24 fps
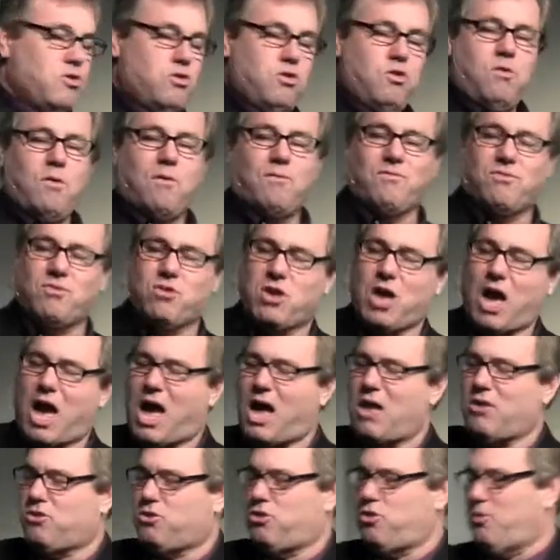You have
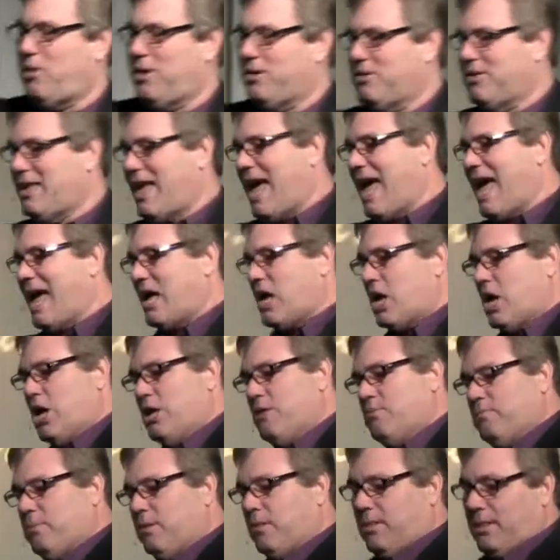got to attack
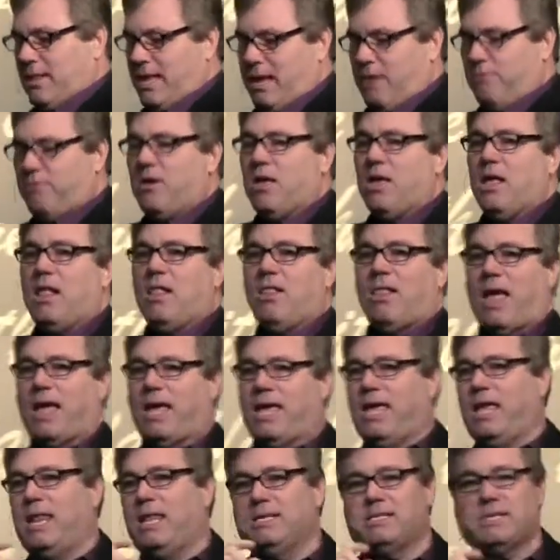unbelief
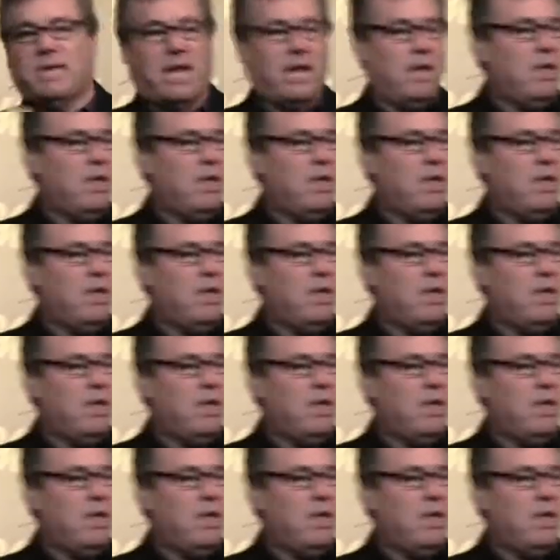like it is